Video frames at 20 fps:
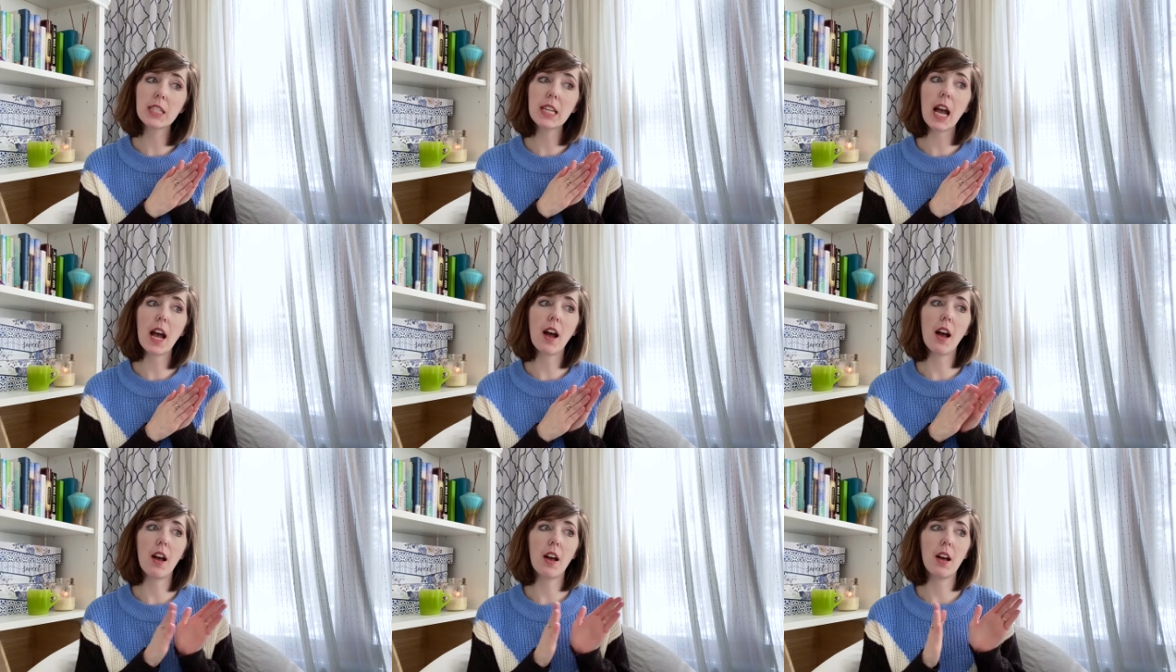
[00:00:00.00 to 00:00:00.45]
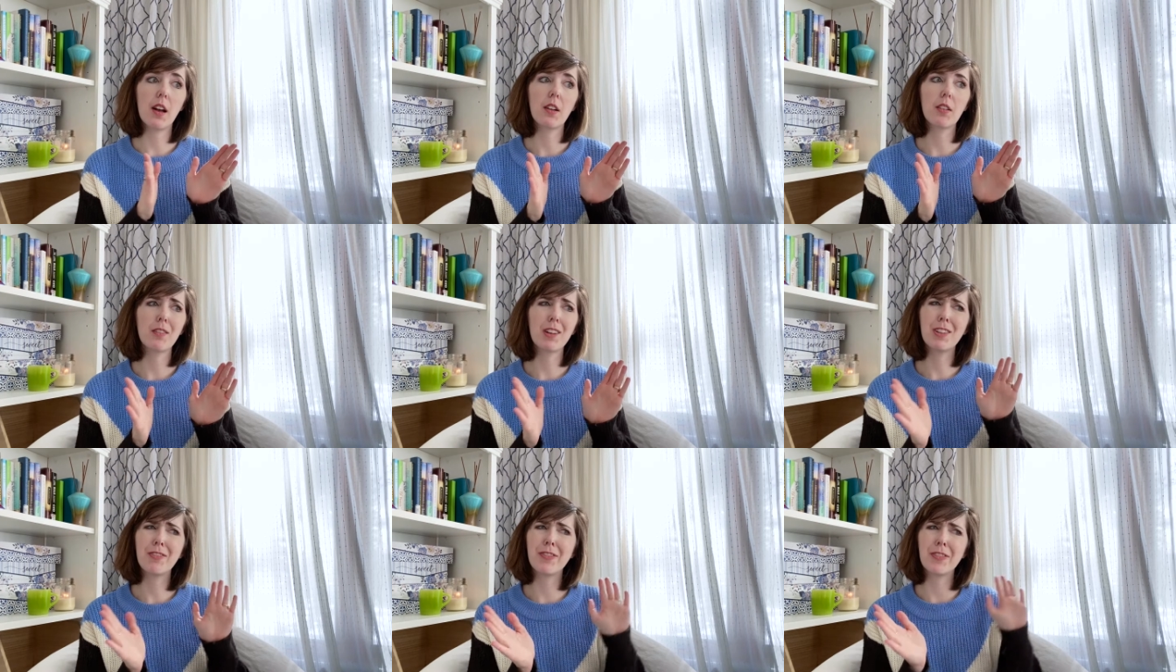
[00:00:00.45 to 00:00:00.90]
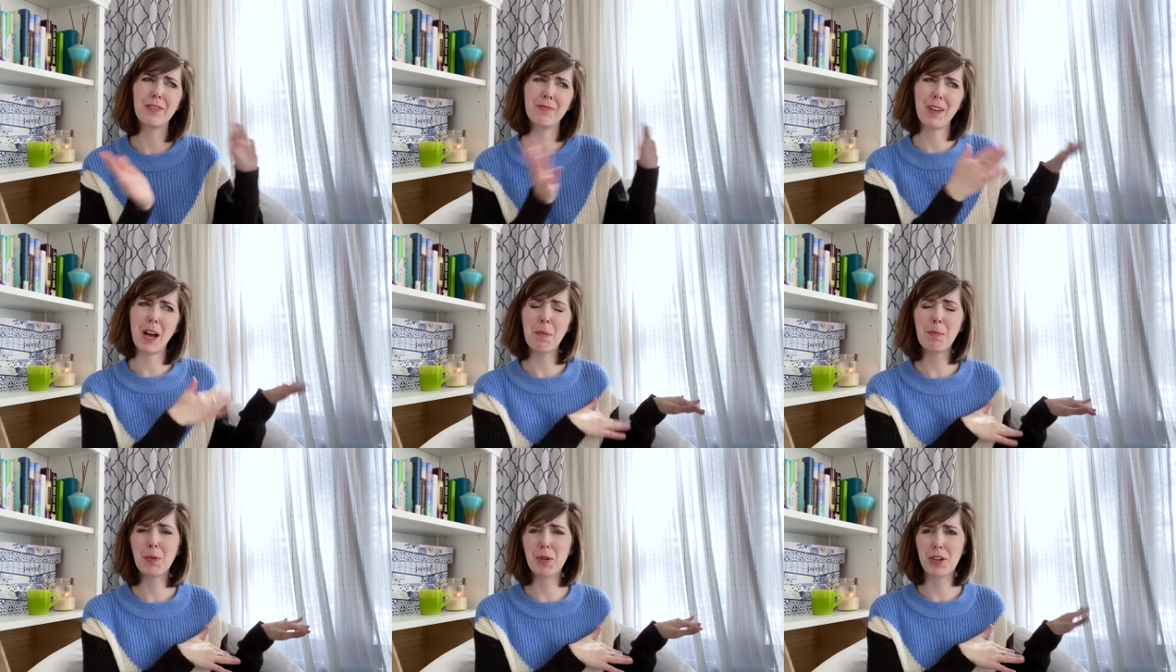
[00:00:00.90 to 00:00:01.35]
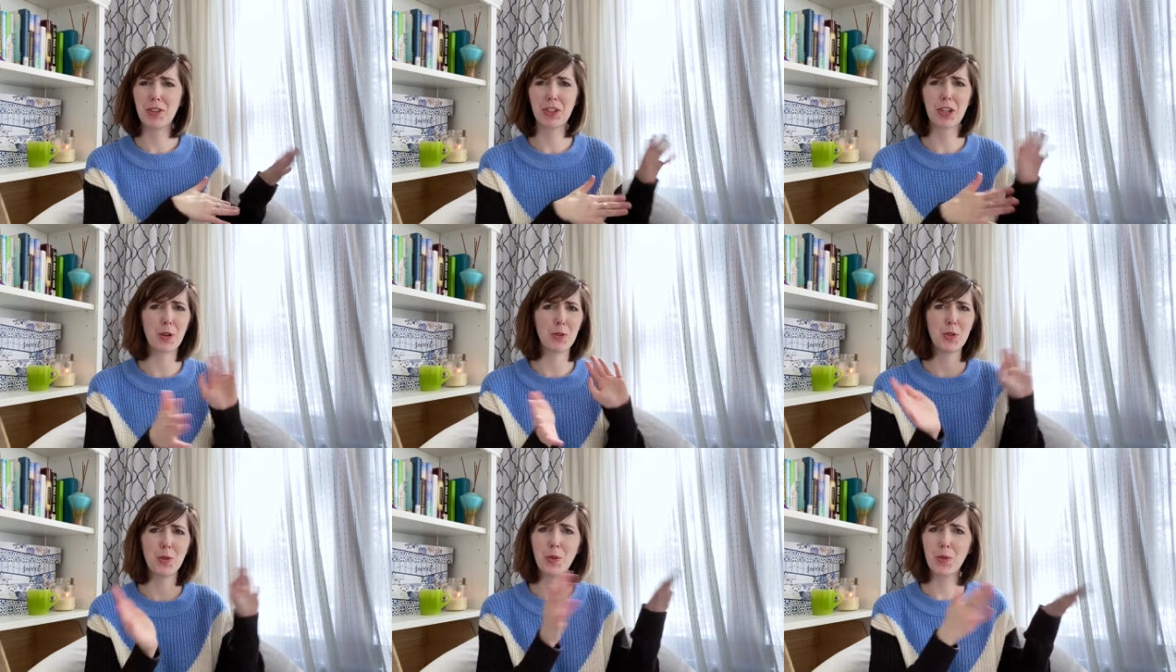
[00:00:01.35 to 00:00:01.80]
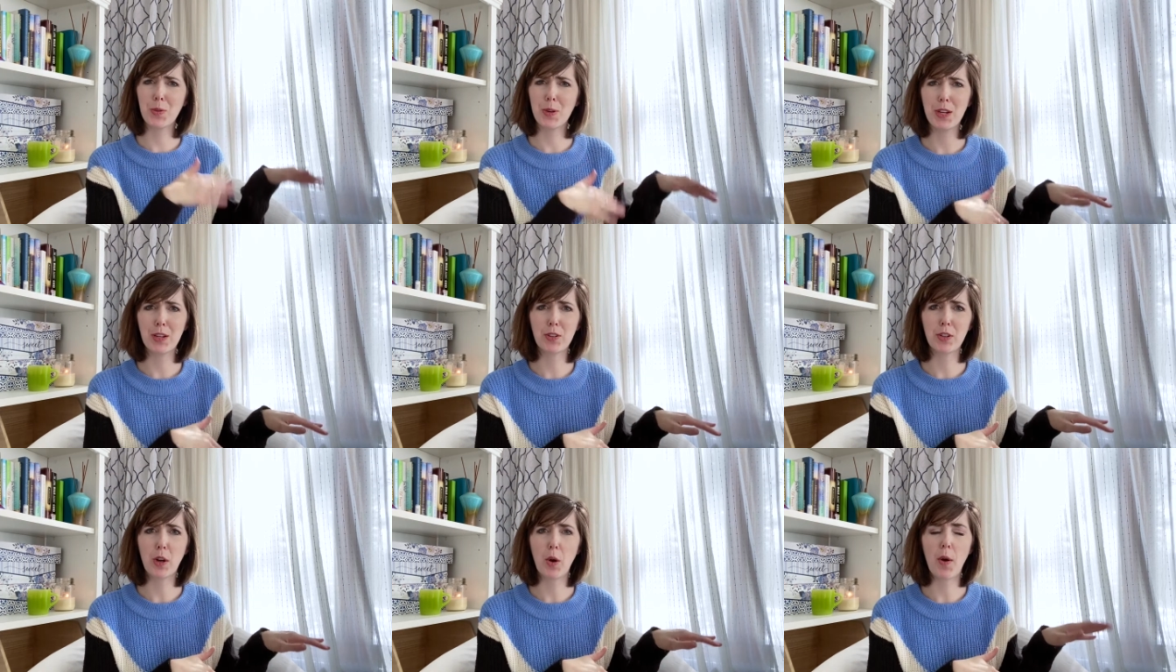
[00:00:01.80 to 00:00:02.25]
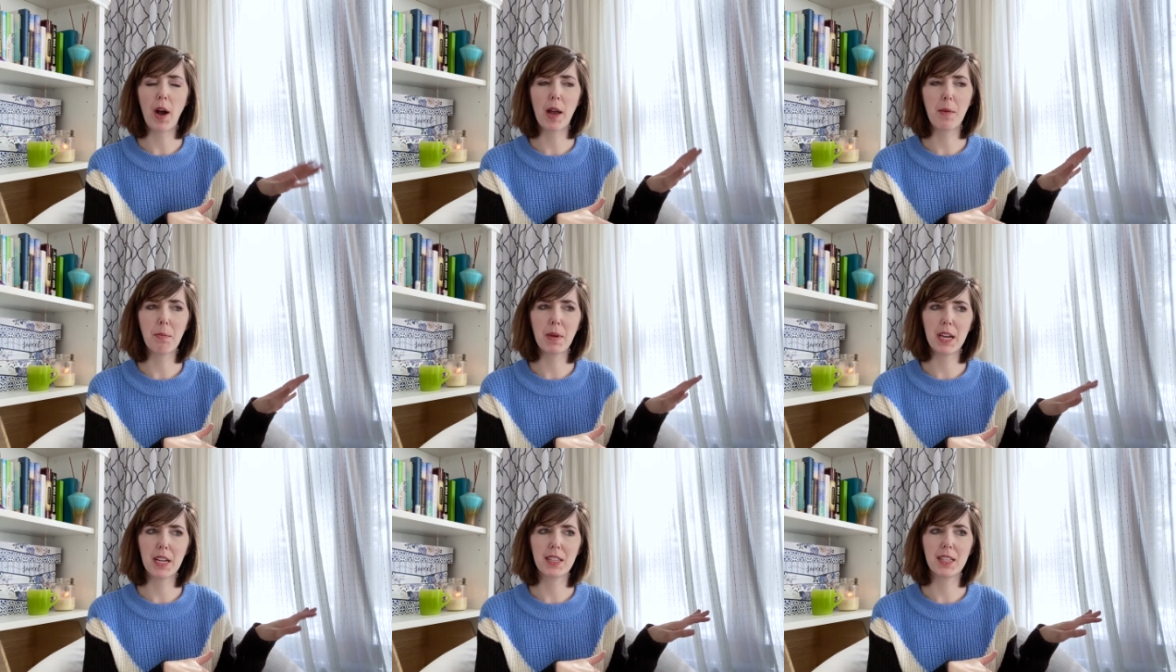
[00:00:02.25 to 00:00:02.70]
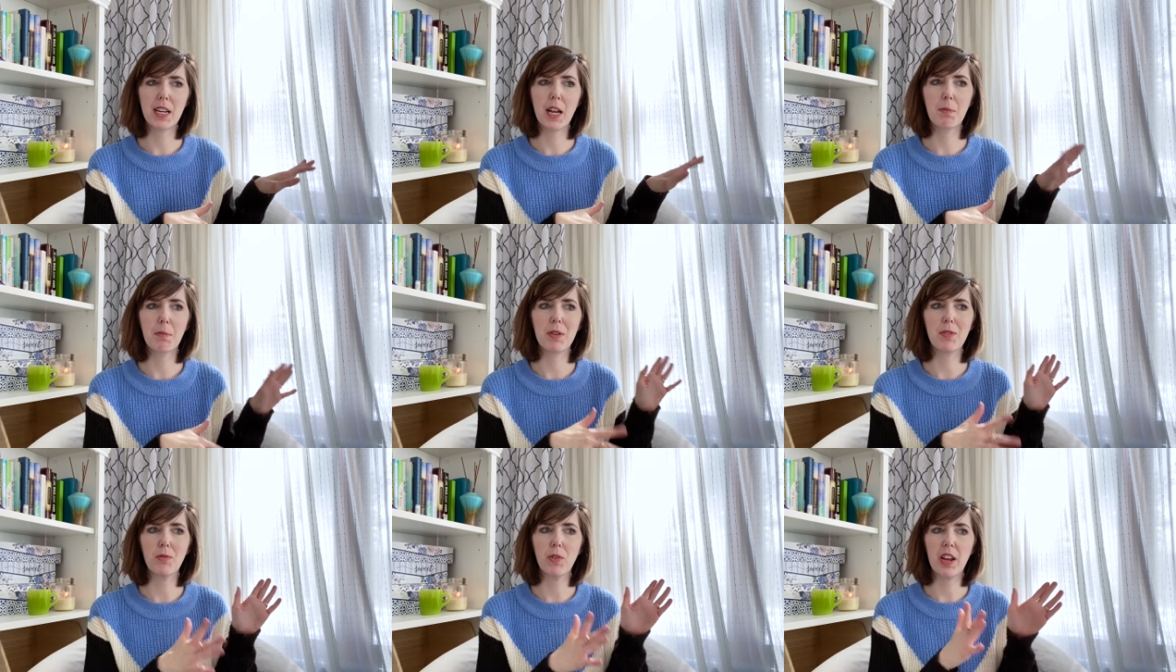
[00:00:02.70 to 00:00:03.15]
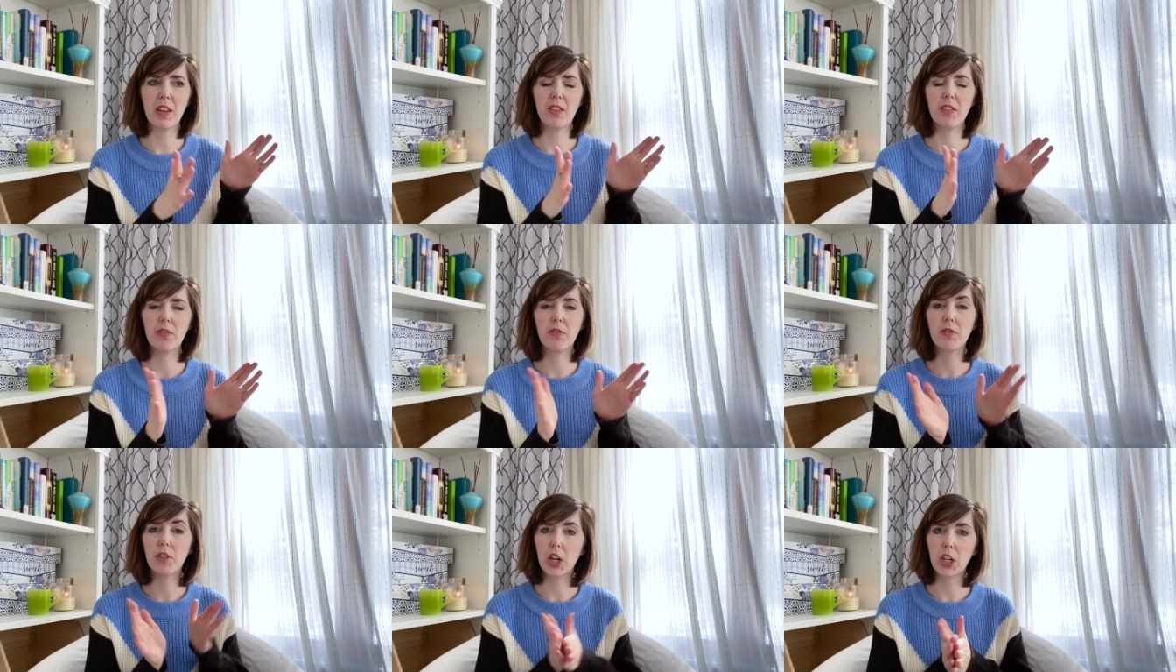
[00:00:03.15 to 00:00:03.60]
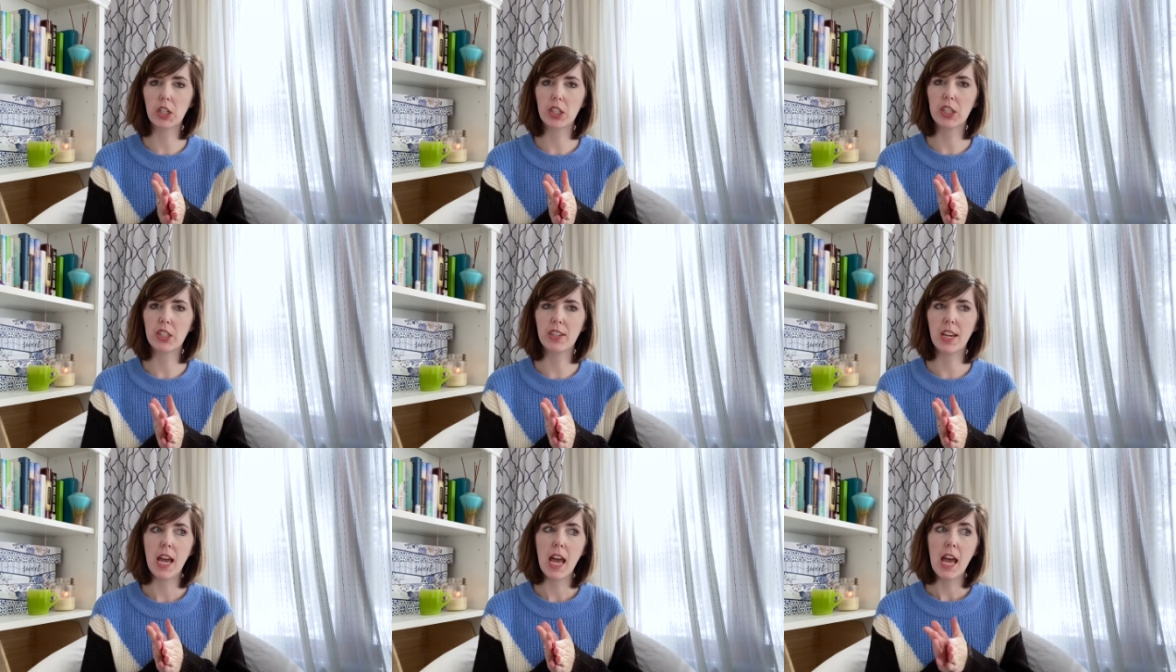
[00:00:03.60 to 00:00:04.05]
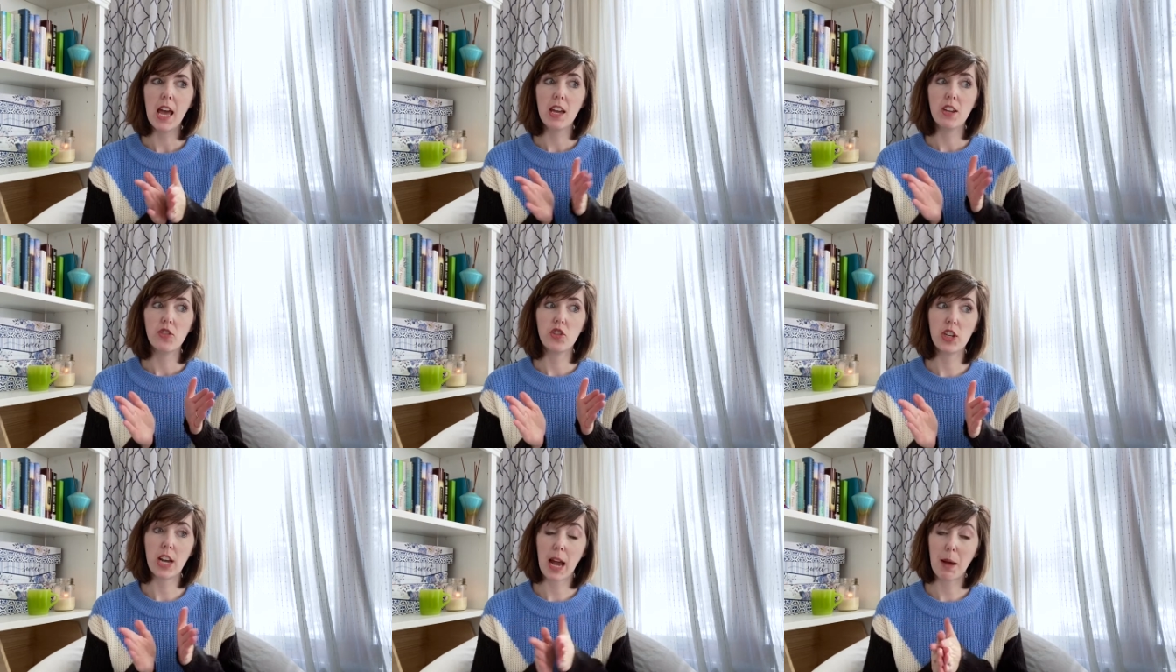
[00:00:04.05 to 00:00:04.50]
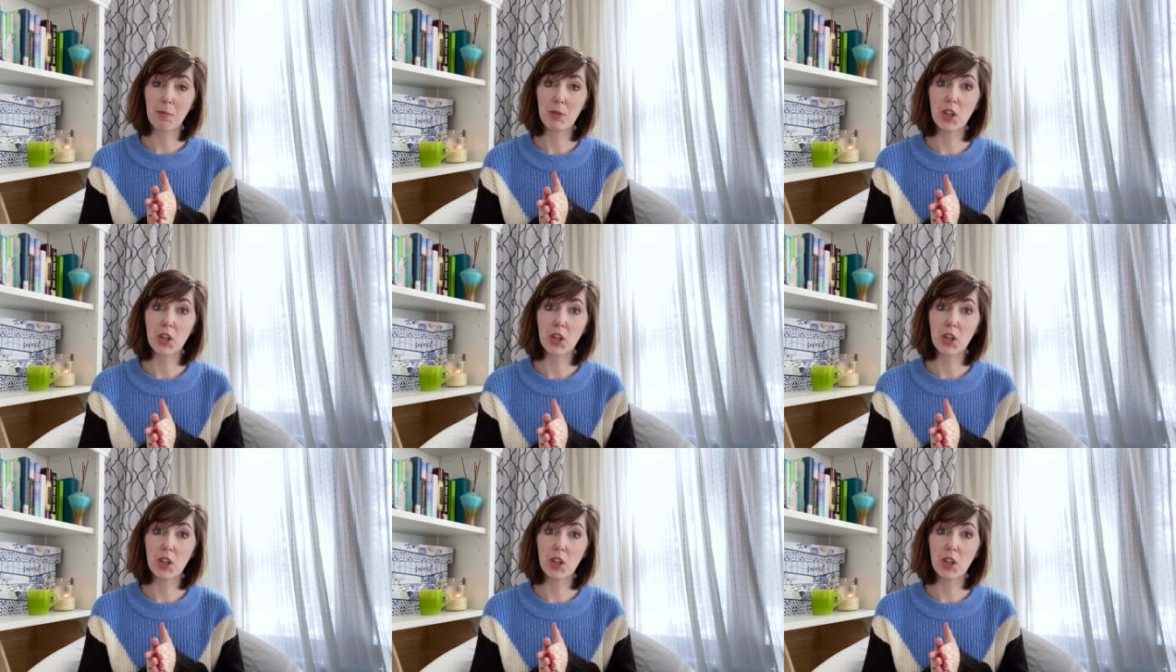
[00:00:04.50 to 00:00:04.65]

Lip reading: A couple years ago, 2 or 3 years ago, I picked it up and read the first chapter,